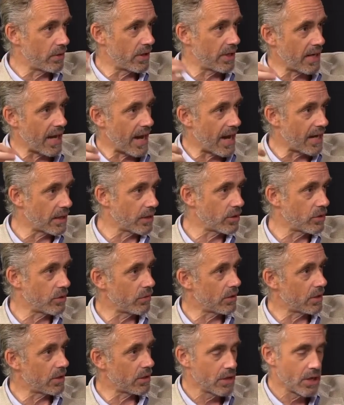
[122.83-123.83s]
to it and adding
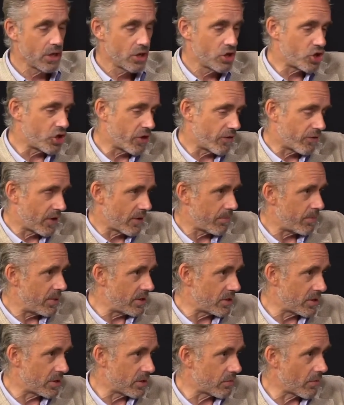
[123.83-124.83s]
to it and shifting
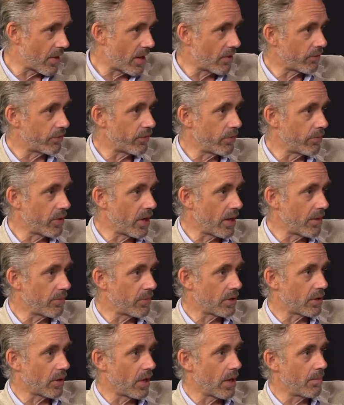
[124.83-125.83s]
pieces around from time
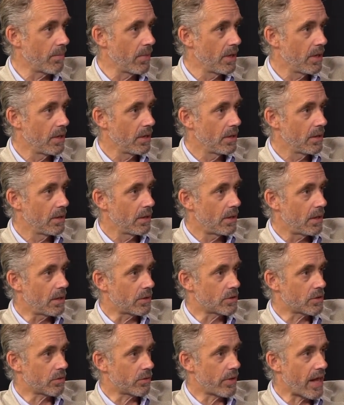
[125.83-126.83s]
to time.
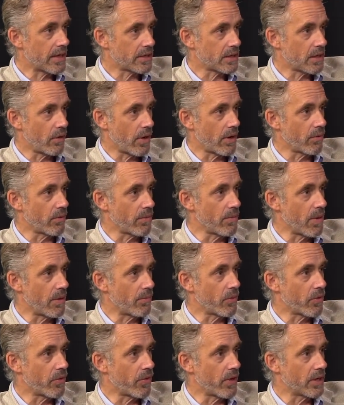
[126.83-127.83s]
And so that's how I
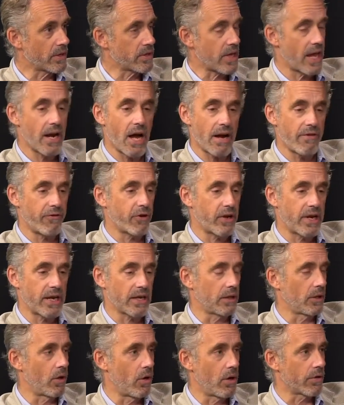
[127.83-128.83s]
remember things. And I
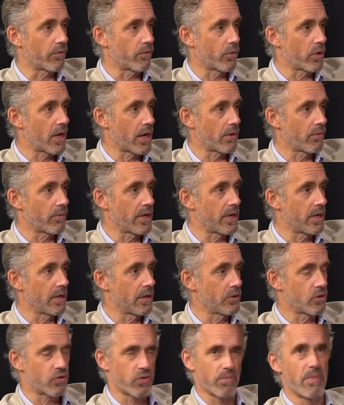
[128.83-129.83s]
forget a lot of what I
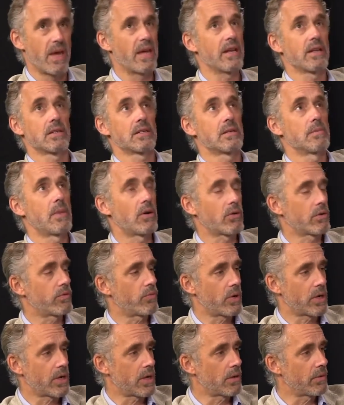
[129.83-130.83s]
read, a tremendous amount
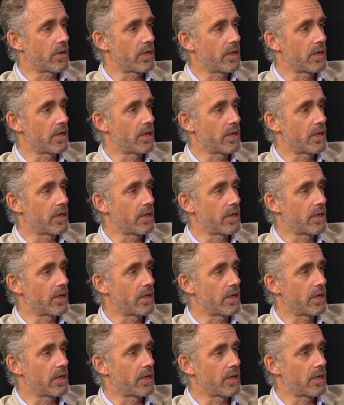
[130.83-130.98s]
of what I